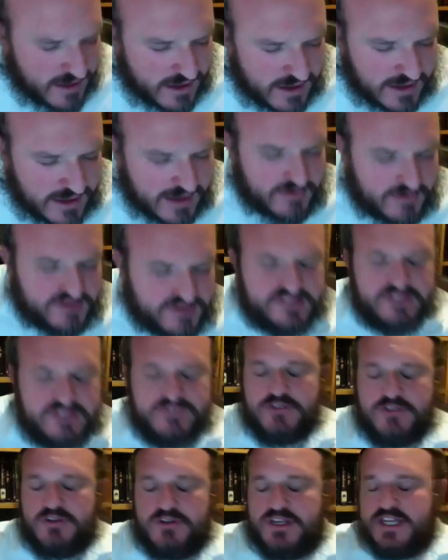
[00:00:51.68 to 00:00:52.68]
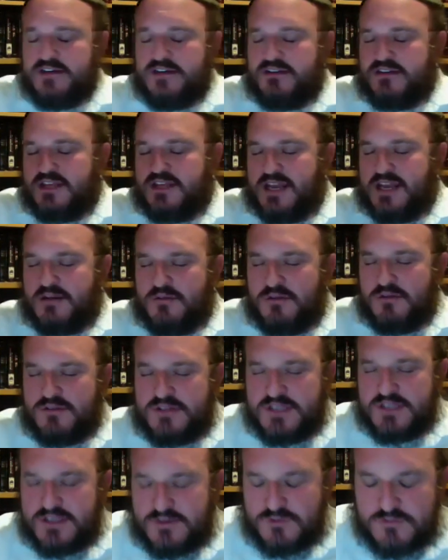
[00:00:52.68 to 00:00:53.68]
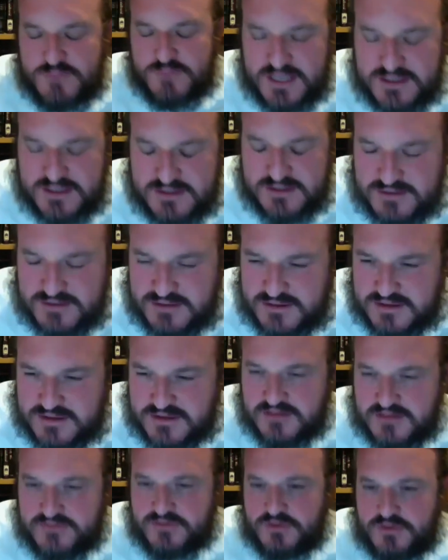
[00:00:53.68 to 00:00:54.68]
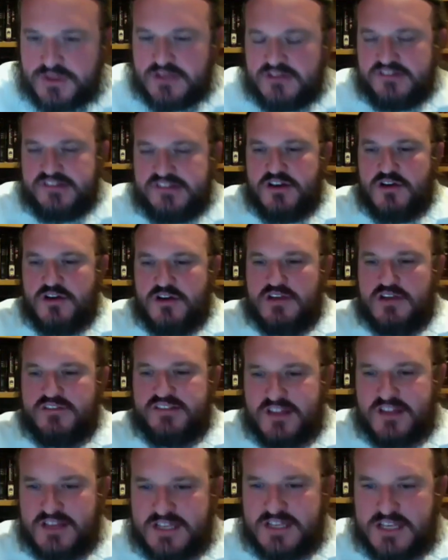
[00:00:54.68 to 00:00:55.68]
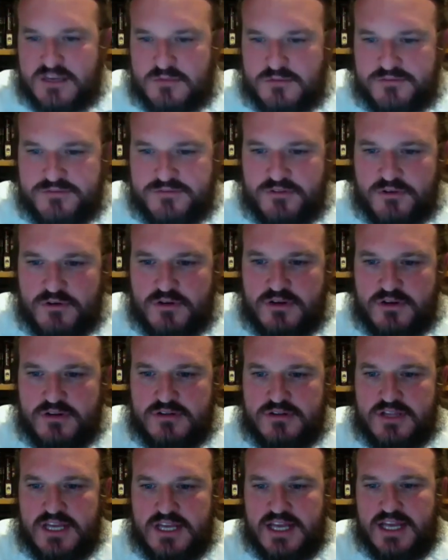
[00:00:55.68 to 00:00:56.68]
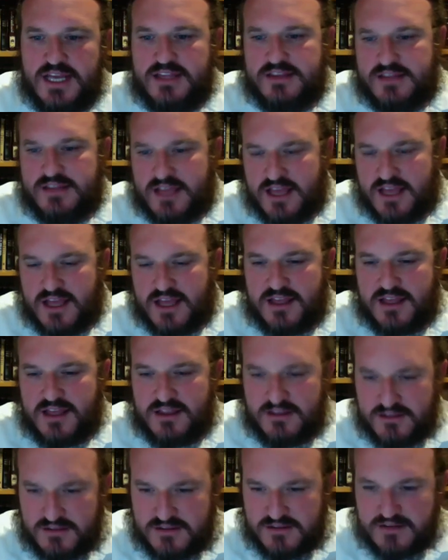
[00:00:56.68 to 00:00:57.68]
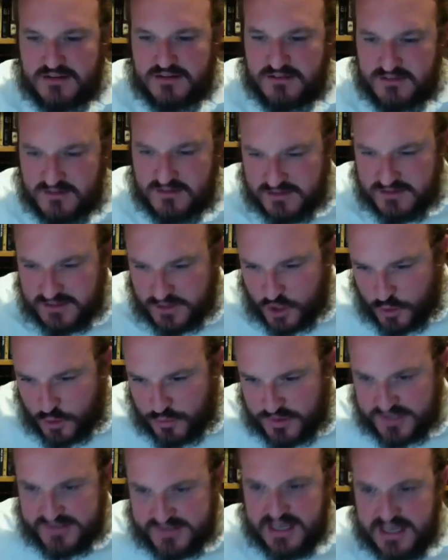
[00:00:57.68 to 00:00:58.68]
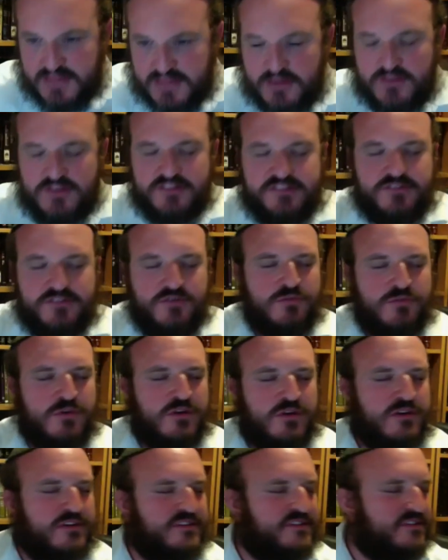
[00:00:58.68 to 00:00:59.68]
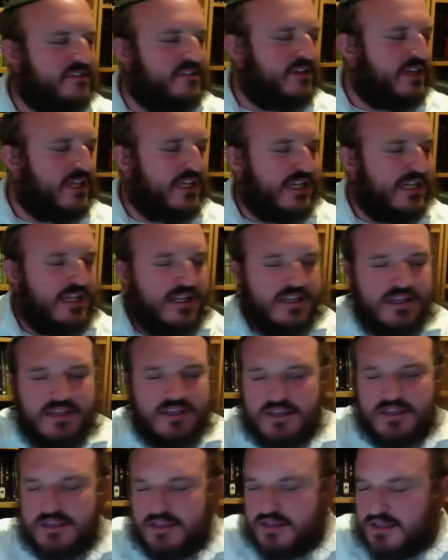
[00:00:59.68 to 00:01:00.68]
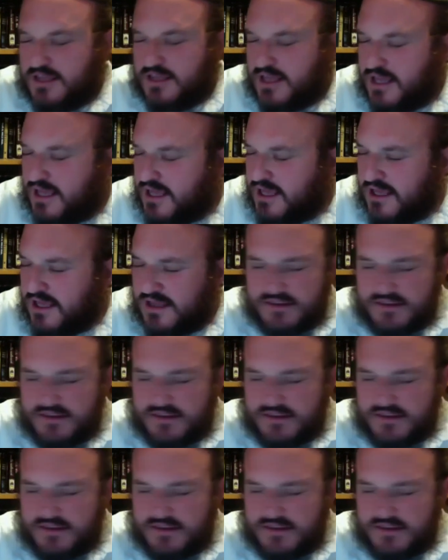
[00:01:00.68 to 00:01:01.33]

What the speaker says: want to sing for you a Nigun that I wrote in Uman a few years ago. I've sung it here before, and it'll bring together these two worlds. It's